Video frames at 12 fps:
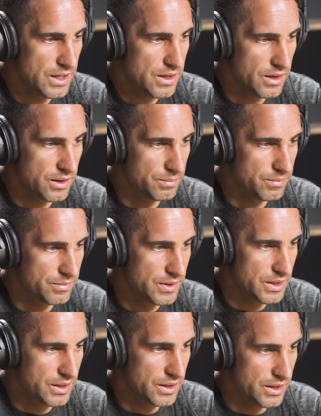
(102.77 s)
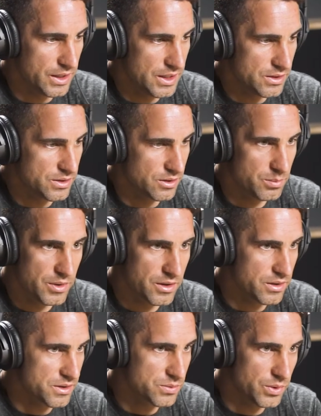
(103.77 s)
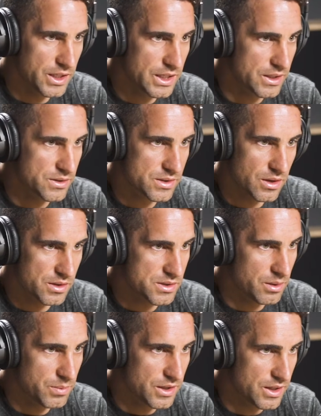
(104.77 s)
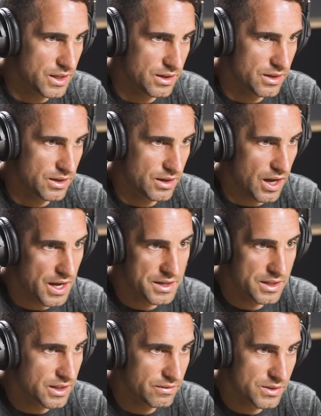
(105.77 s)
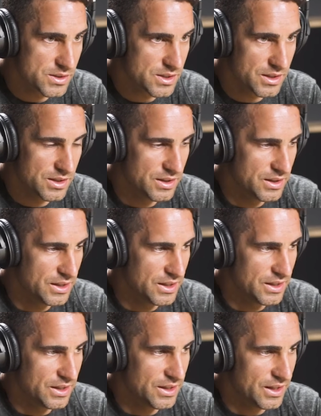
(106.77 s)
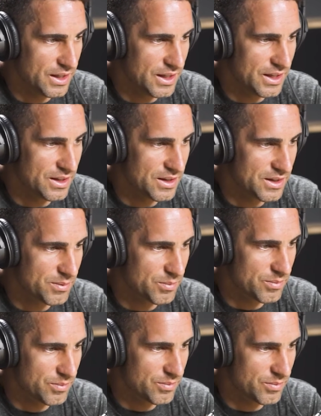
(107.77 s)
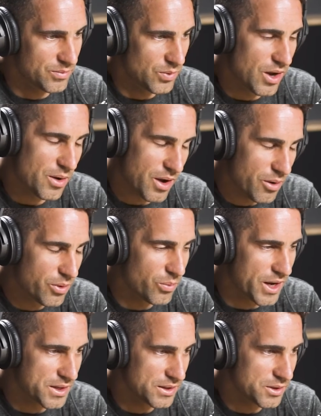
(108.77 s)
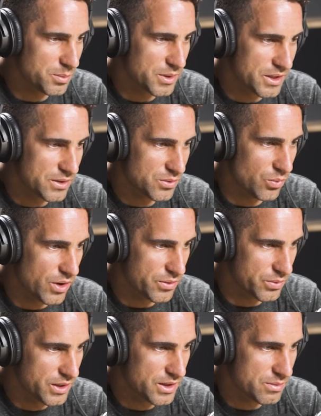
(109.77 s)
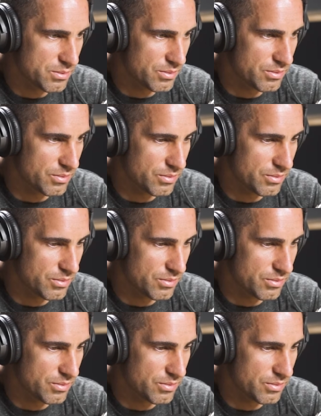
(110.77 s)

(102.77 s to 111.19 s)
And he took me under his wing and saw something that I didn't even see. And, well, I'll rewind a little bit. What really